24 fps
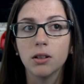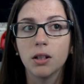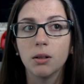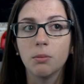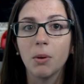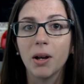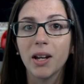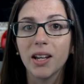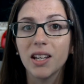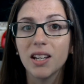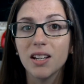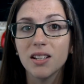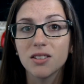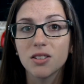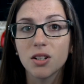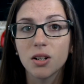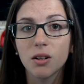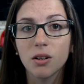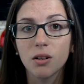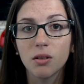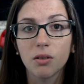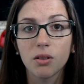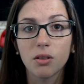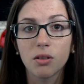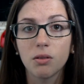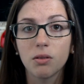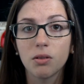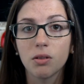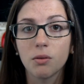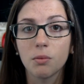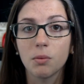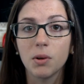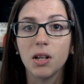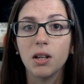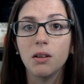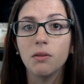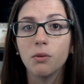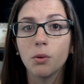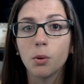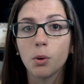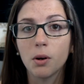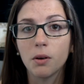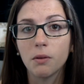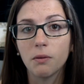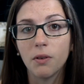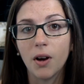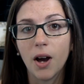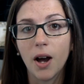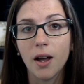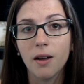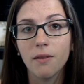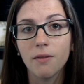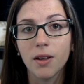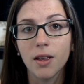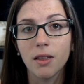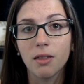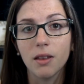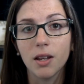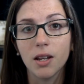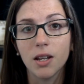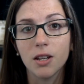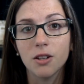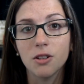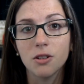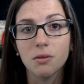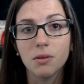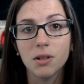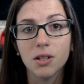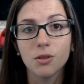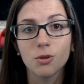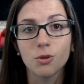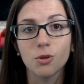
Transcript: And my kids are 3, 4, and 5, and they can do it.